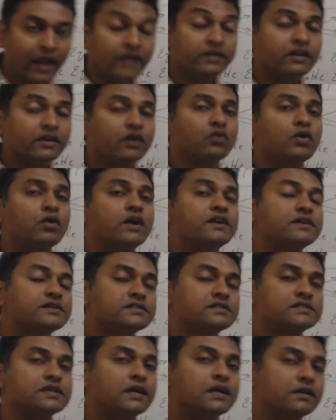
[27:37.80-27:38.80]
now
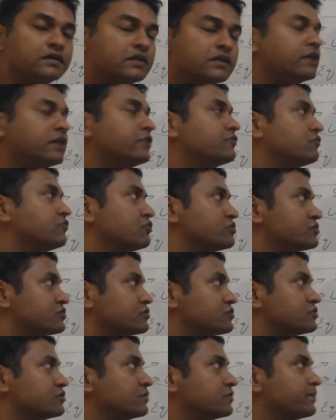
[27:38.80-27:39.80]
understand the net force.
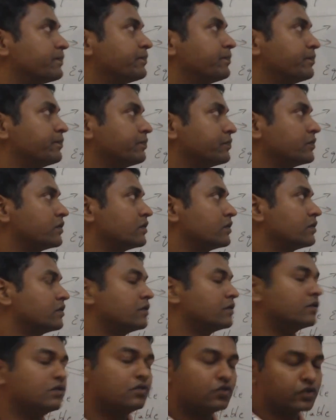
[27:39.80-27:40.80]

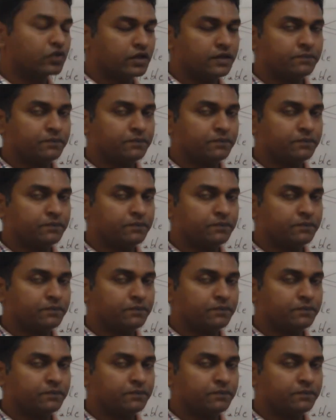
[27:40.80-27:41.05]
Okay.